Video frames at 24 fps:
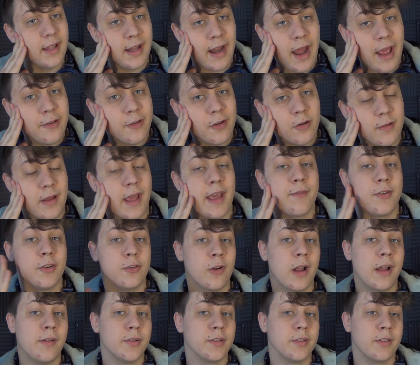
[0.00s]
and I don't have a
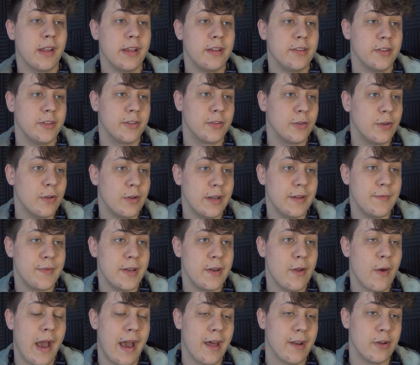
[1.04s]
driver's license or don't even
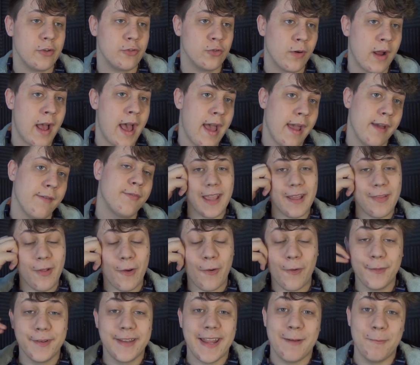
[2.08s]
know how to drive. And the
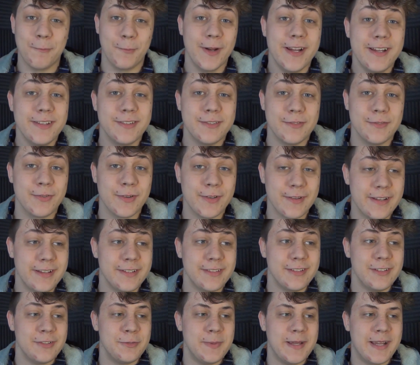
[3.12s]
whole damn reason for
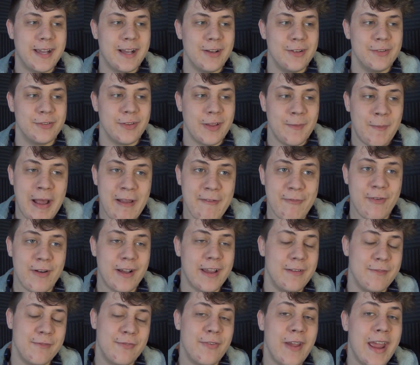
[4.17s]
this is because my
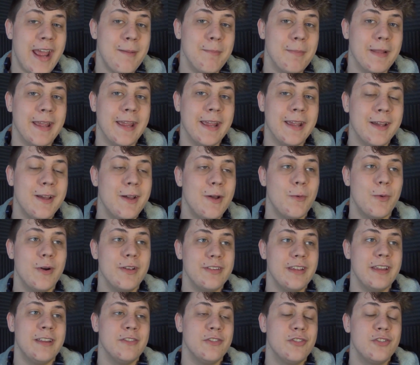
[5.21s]
fucking family was
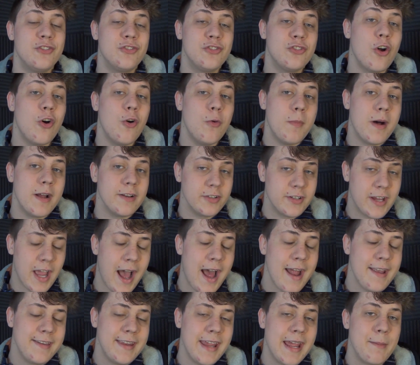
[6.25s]
in so much
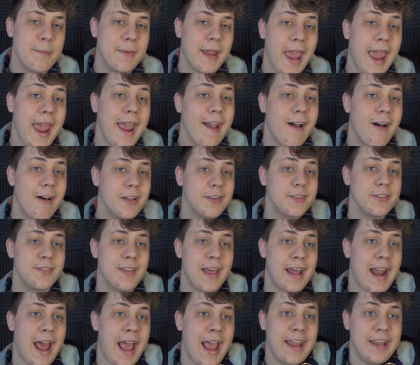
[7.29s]
goddamn chaos
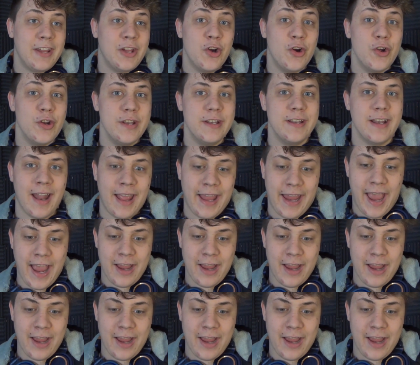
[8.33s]
that I couldn't like